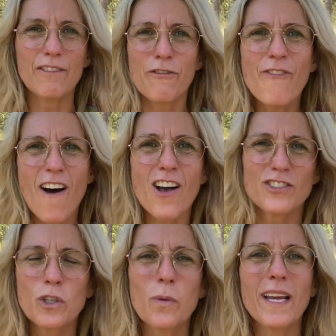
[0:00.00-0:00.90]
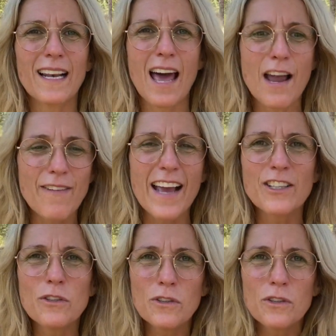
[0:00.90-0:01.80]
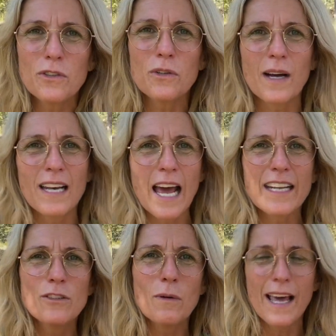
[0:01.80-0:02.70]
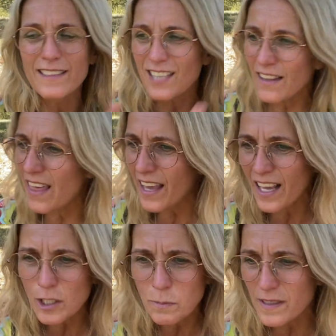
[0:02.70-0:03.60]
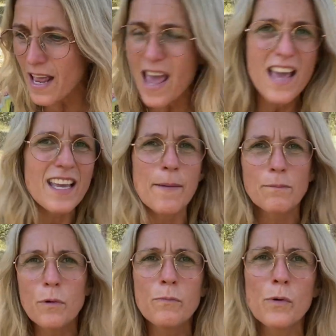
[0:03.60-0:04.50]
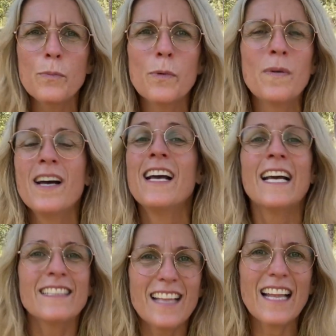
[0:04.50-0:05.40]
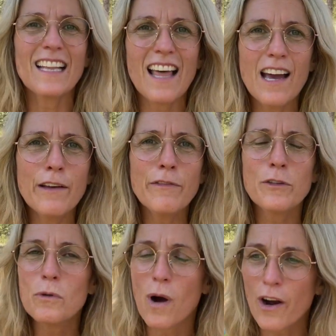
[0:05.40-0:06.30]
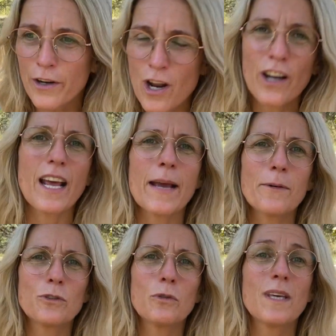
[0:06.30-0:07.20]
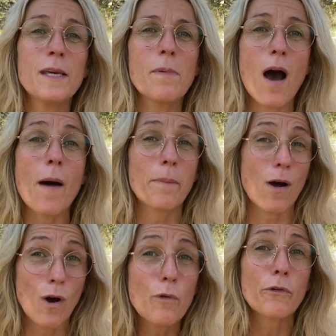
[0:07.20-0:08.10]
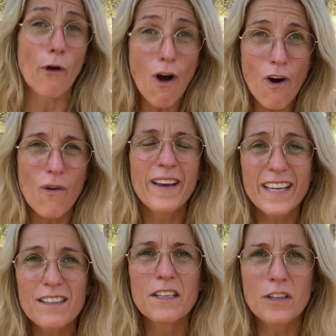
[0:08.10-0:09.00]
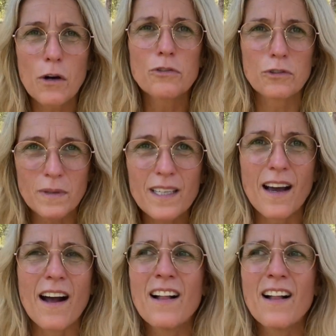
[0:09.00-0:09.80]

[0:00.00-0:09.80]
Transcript: fast, quick life, like do, and I do like 10 things per day and boom, boom, boom, that life you are not able to keep up overall here in Costa Rica.